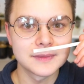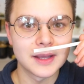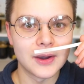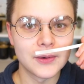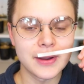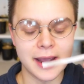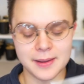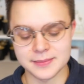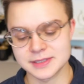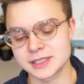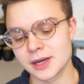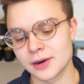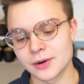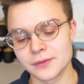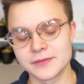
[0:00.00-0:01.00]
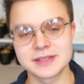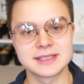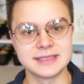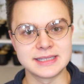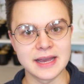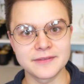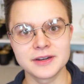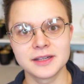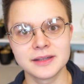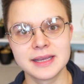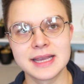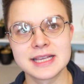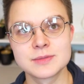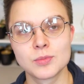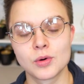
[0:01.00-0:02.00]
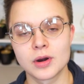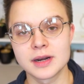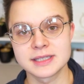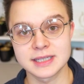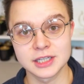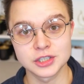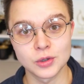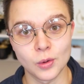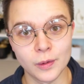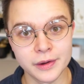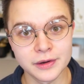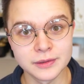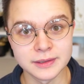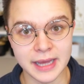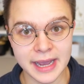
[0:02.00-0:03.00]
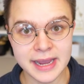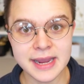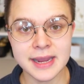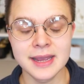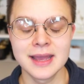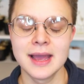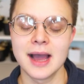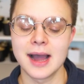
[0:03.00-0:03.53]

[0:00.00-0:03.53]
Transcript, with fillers: Okay, so this definitely is more essential oil like,